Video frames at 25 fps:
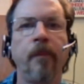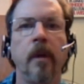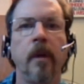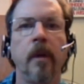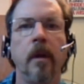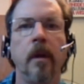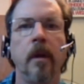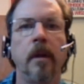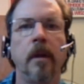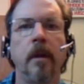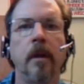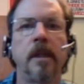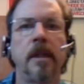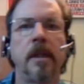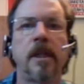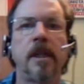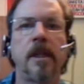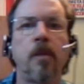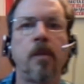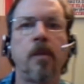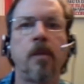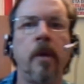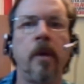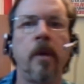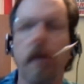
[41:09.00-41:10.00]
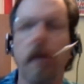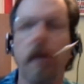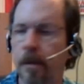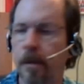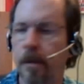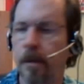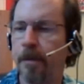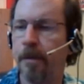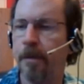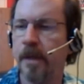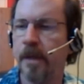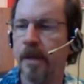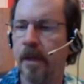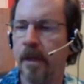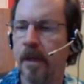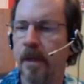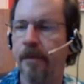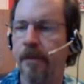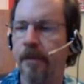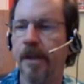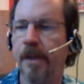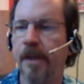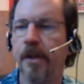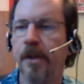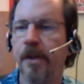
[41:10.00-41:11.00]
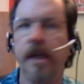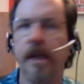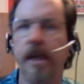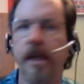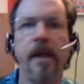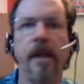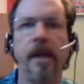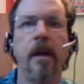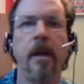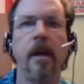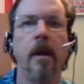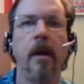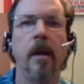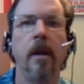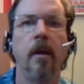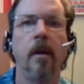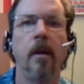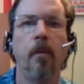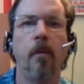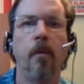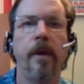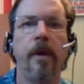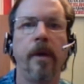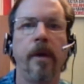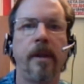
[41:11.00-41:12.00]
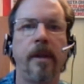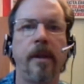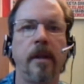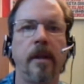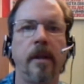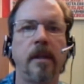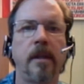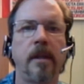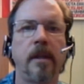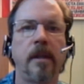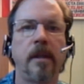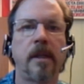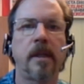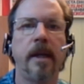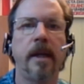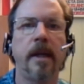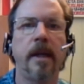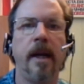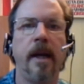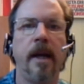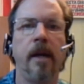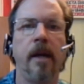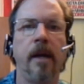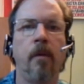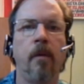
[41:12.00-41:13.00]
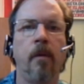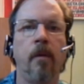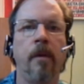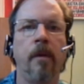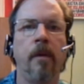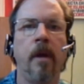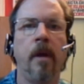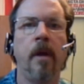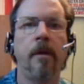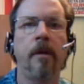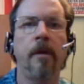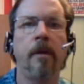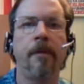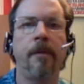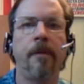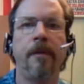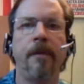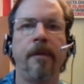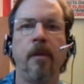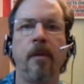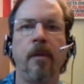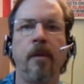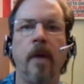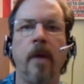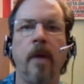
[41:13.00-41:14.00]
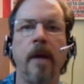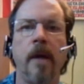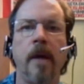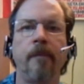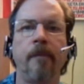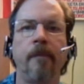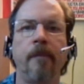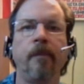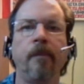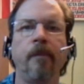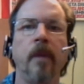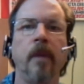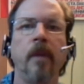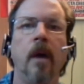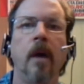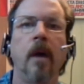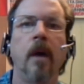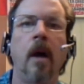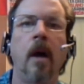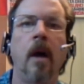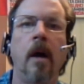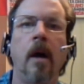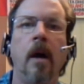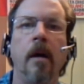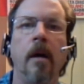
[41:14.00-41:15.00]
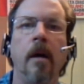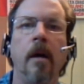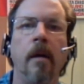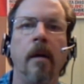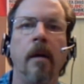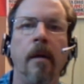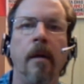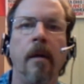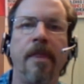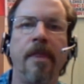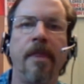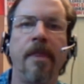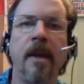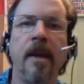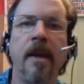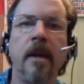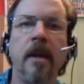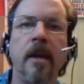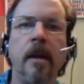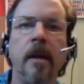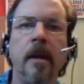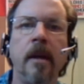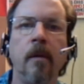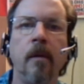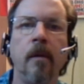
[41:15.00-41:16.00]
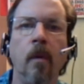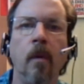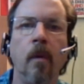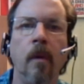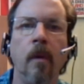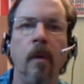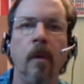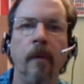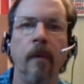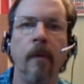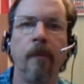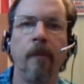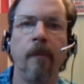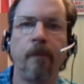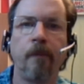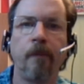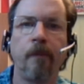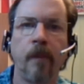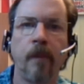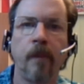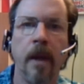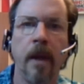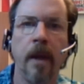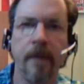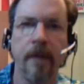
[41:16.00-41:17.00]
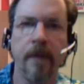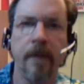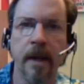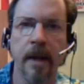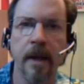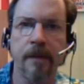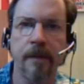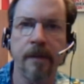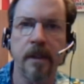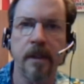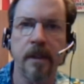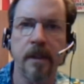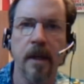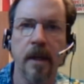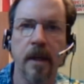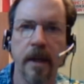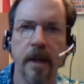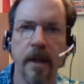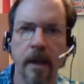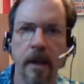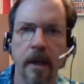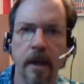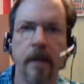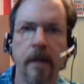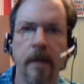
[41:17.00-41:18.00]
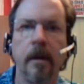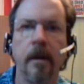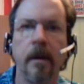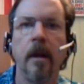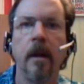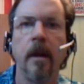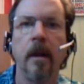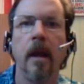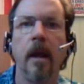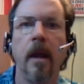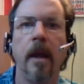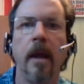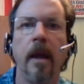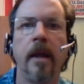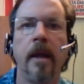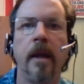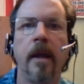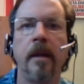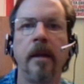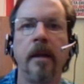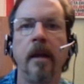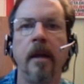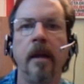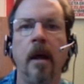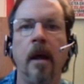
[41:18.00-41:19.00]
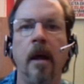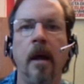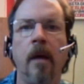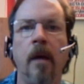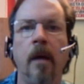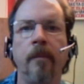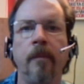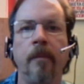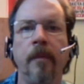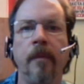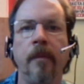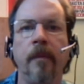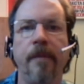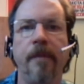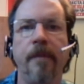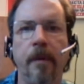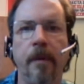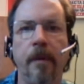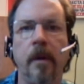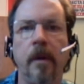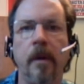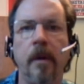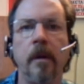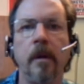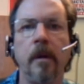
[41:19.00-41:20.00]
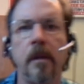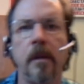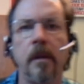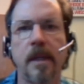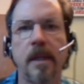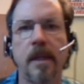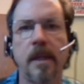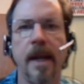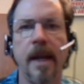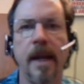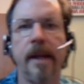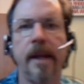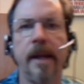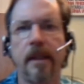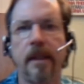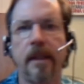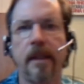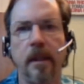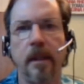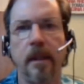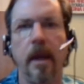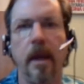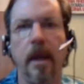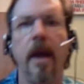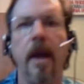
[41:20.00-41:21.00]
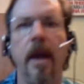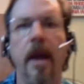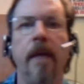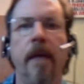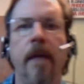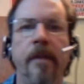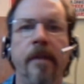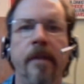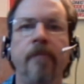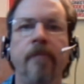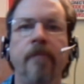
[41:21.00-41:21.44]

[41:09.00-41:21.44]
this is 100% VG with the Sigelei 150 watt. Thanking Having Gifts again, and Vera, Slant, Evan,